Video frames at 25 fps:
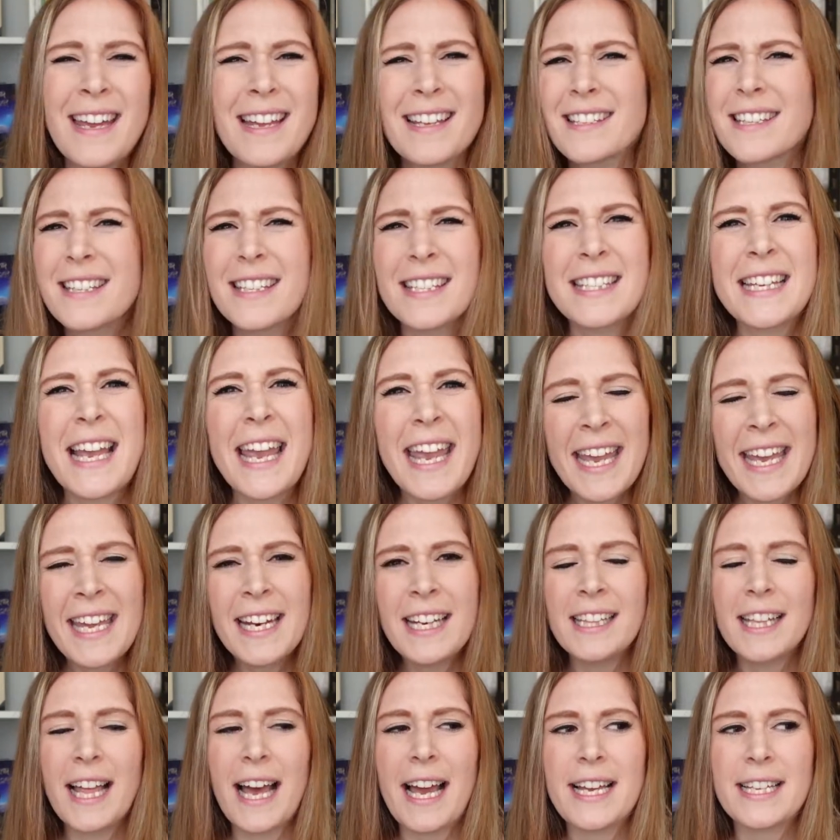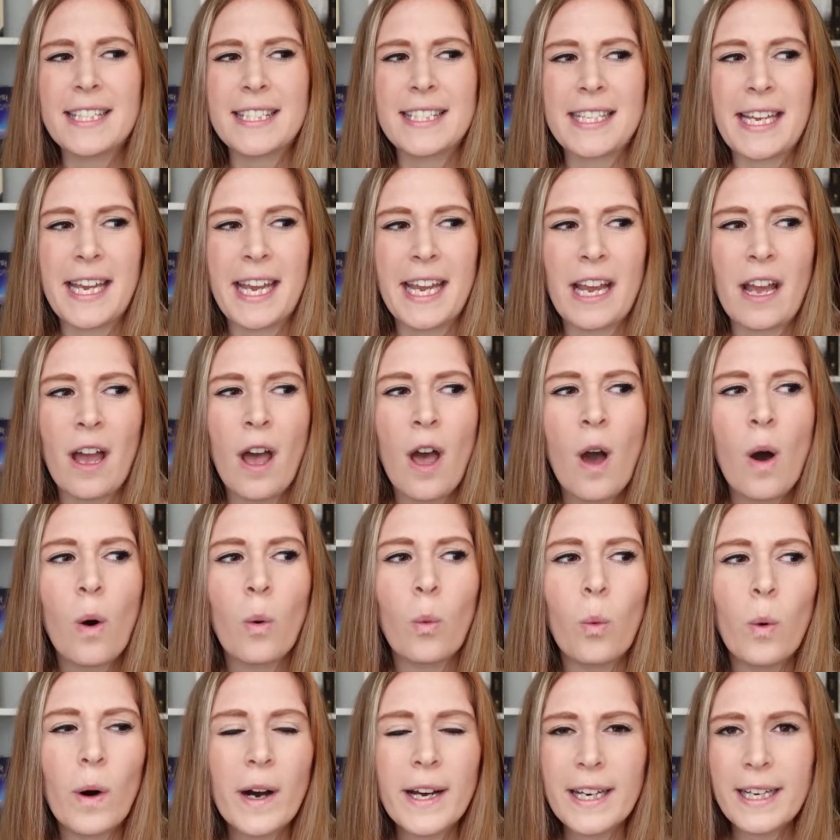just analyzing
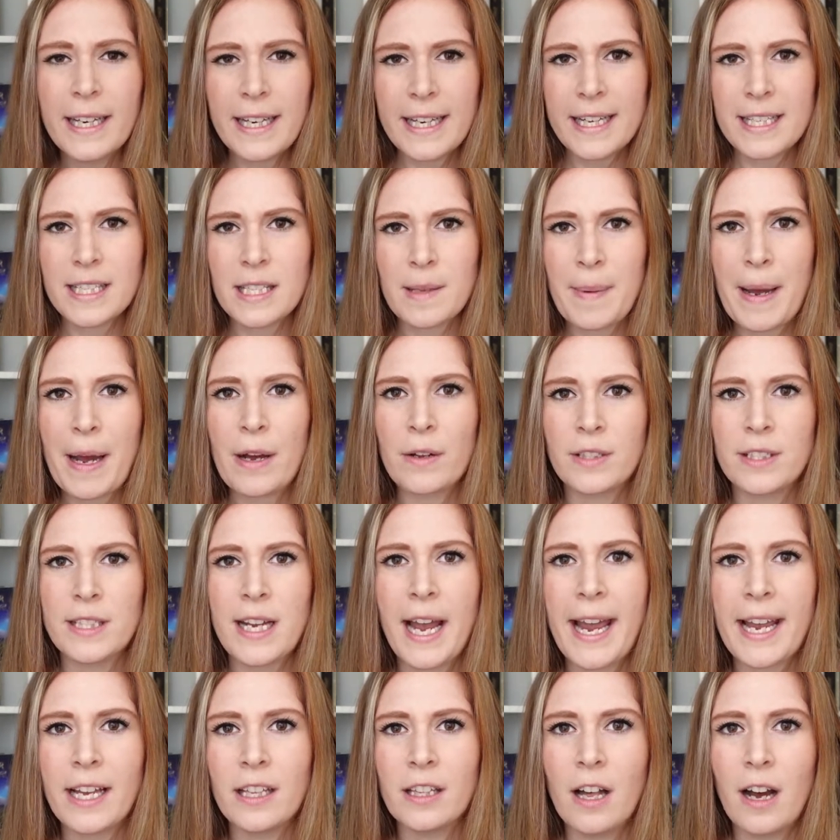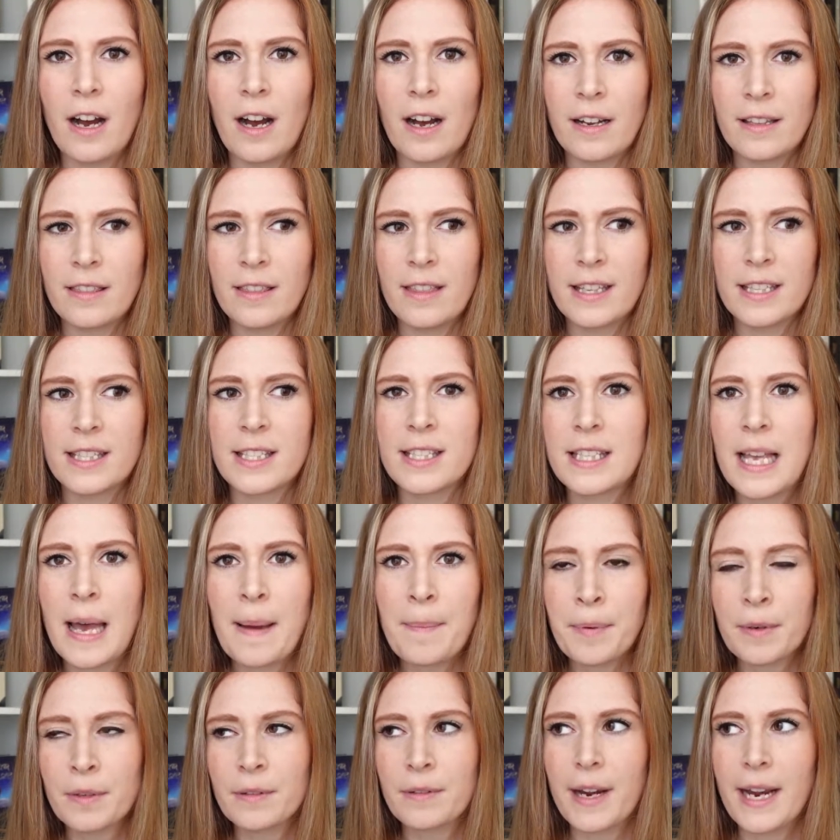what it is about dialogue that
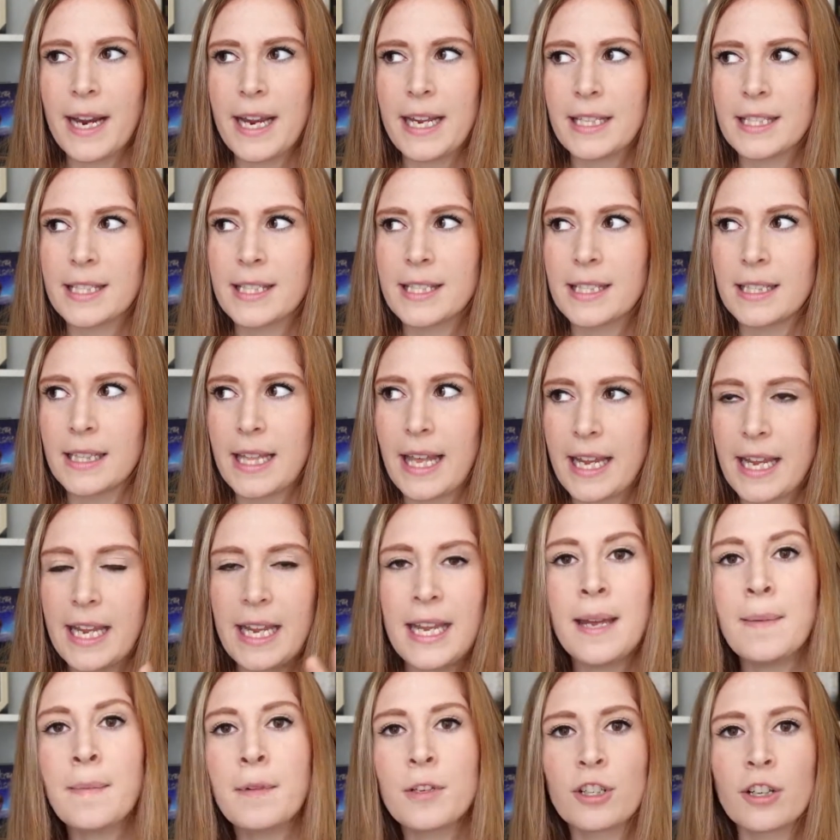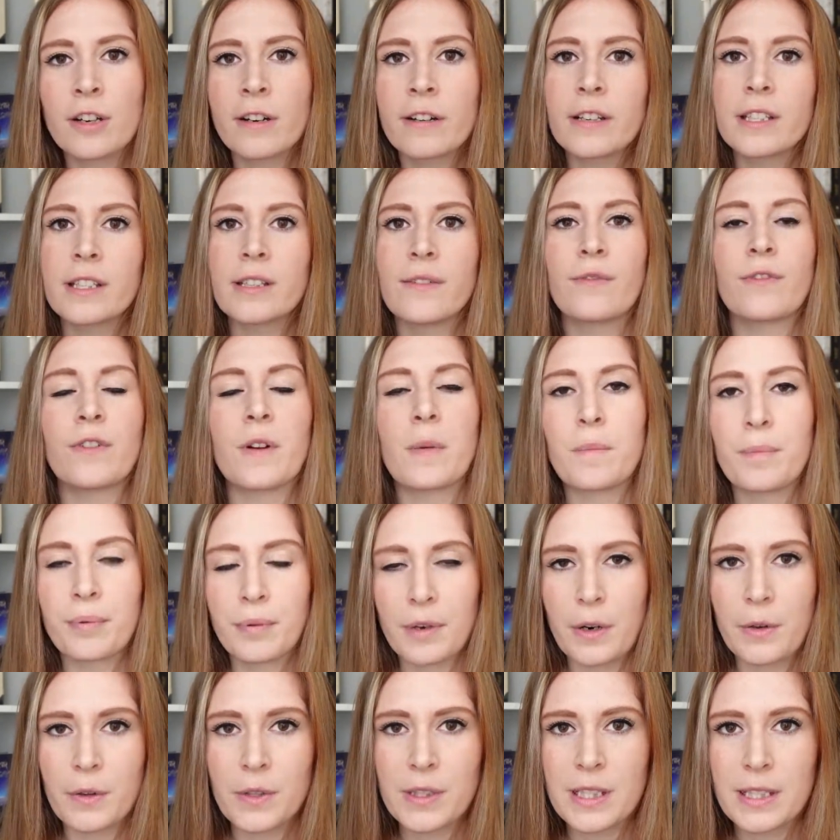separates like amateurs from
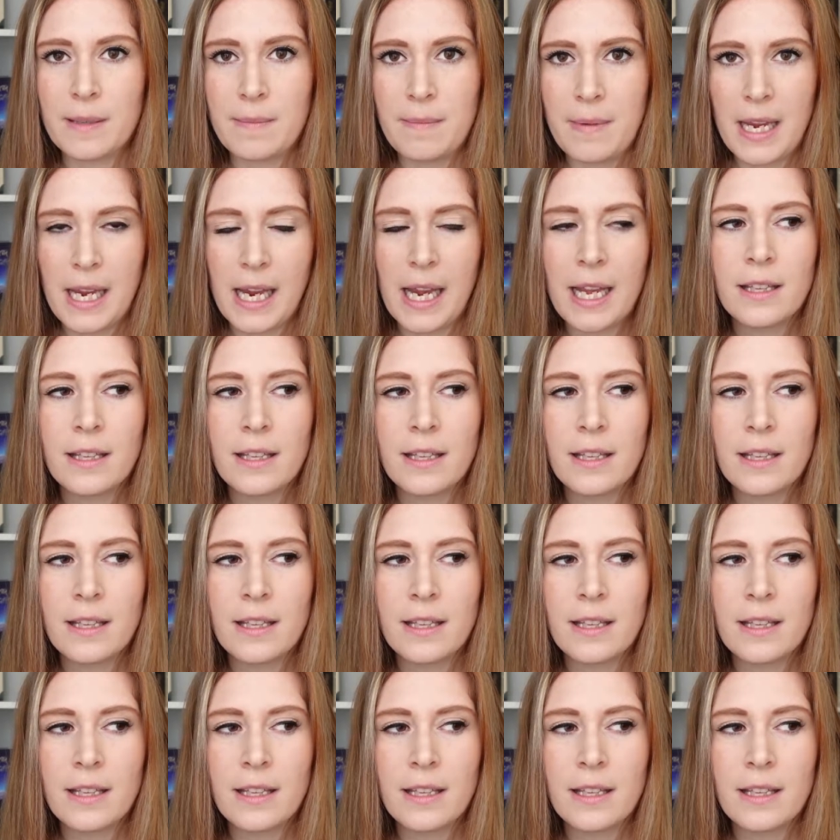pros to me.